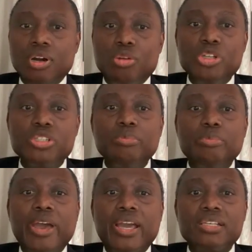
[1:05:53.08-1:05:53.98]
Commercial
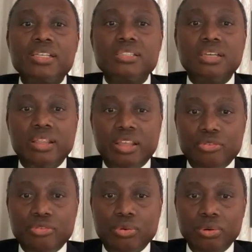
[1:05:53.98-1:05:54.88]
banks,
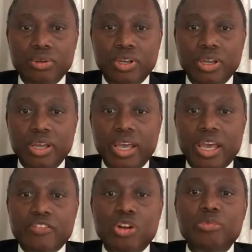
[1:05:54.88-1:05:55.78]
therefore,
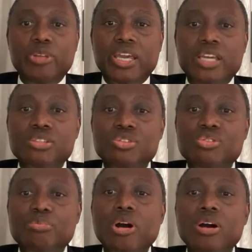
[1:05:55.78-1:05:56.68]
have an obligation
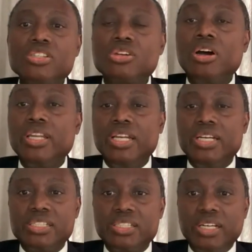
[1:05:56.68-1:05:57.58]
to pass on
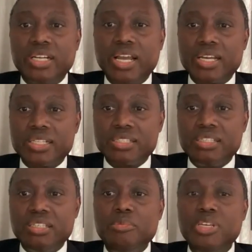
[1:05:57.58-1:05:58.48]
interest rate cuts
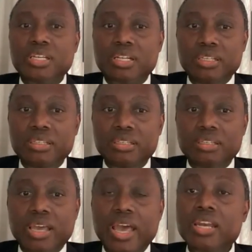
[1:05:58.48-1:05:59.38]
immediately
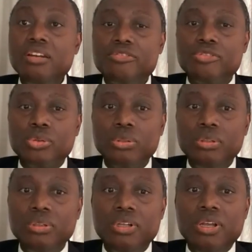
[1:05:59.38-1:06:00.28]
and in full,
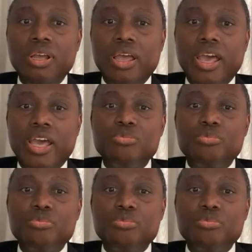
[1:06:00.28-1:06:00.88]
and to